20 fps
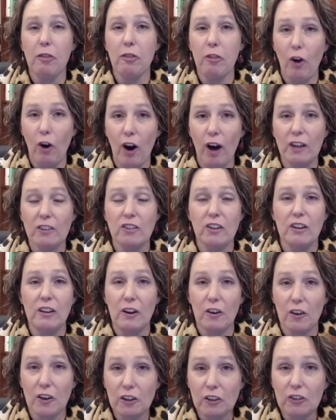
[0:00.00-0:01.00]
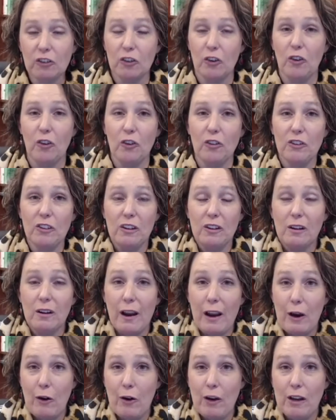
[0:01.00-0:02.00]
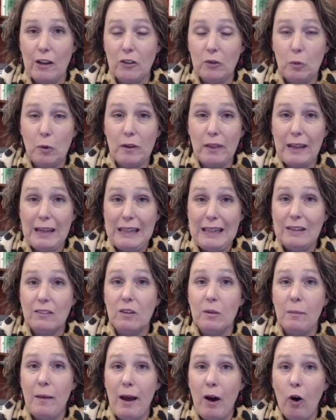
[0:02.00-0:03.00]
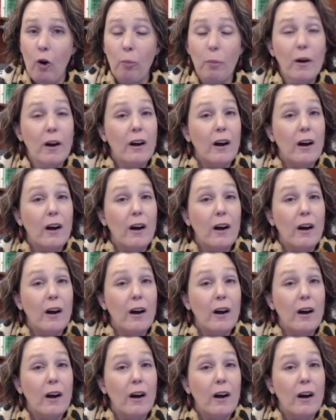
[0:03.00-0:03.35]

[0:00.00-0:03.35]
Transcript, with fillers: thoughts and their concerns and their areas where they need some help